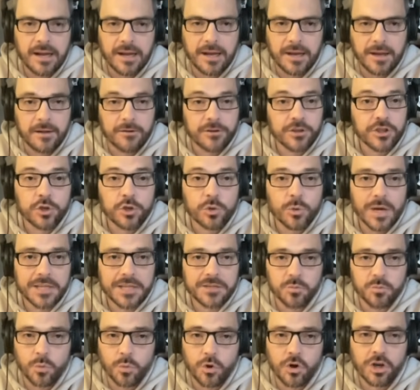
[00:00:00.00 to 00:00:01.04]

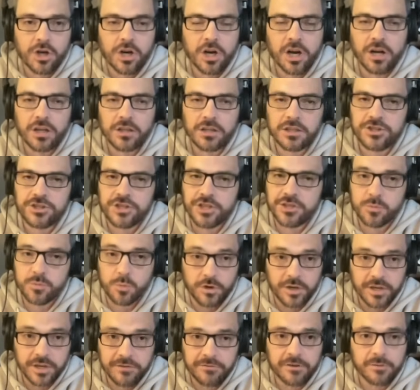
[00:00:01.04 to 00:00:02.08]
U.S. war colleges
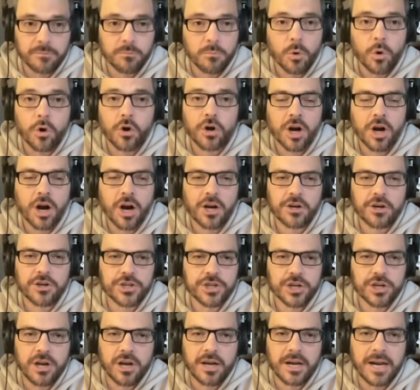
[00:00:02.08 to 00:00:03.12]
were even more
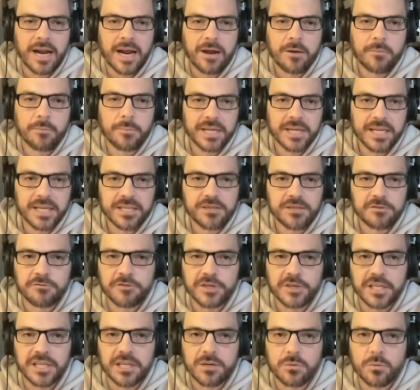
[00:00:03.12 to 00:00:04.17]
harsh on how big a
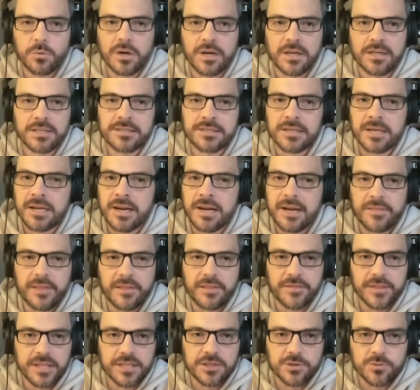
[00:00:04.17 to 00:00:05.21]
defeat it was,
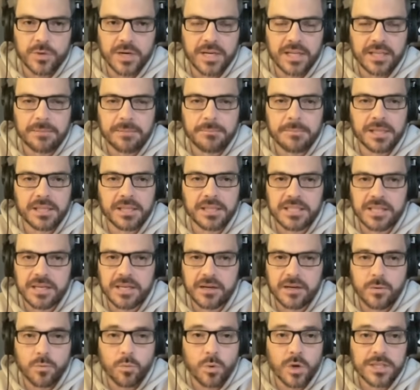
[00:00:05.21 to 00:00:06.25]
that the Israeli
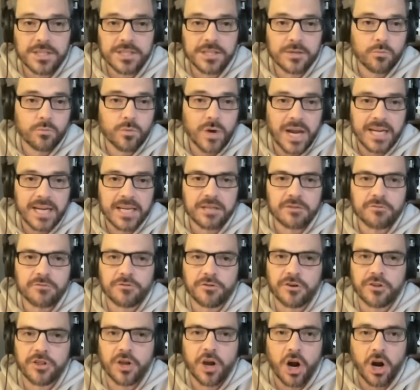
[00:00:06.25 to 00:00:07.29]
military wasn't ready
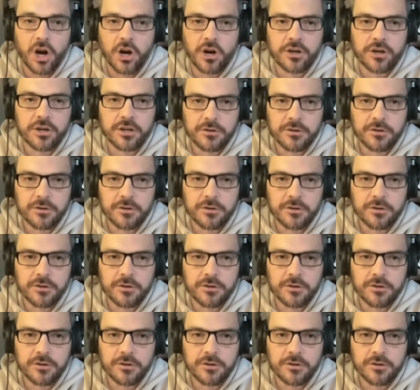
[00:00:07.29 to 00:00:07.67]
for the hardened